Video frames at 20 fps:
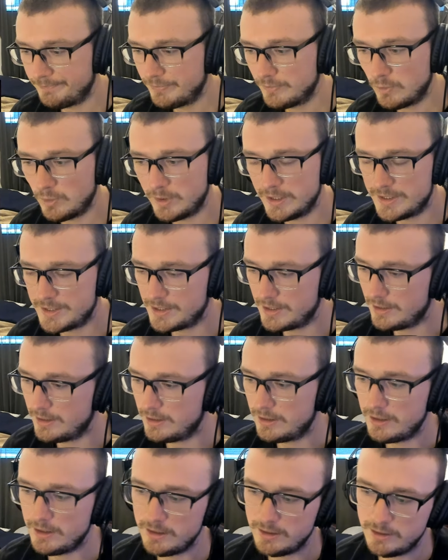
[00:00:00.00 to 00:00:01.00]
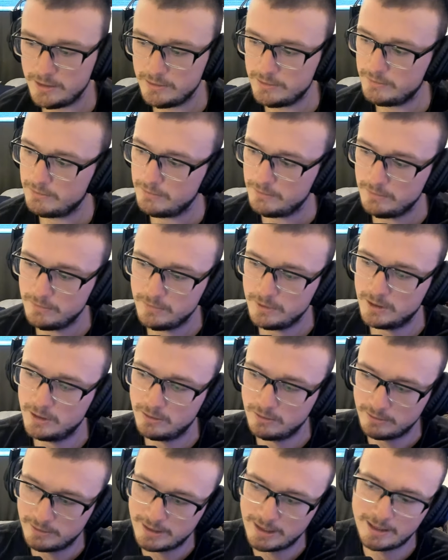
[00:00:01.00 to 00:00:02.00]
What is it? He, you
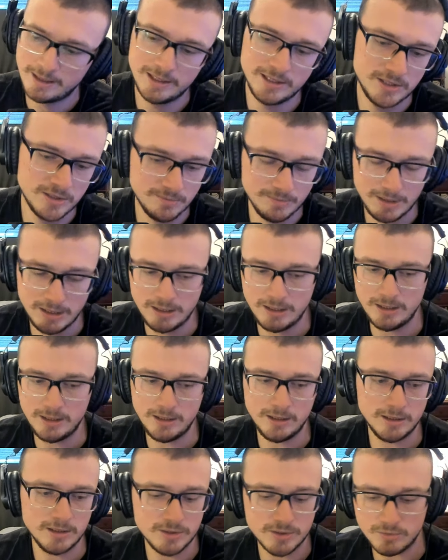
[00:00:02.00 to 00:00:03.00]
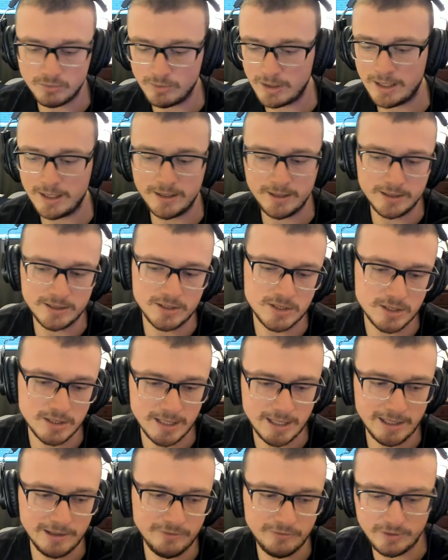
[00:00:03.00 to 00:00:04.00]
know, guides me, his rod and his
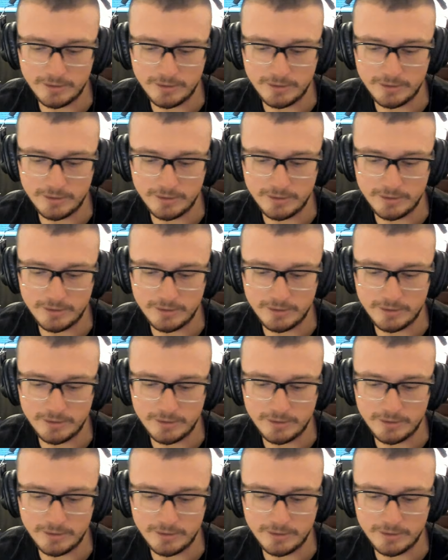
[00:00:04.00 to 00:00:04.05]
staff.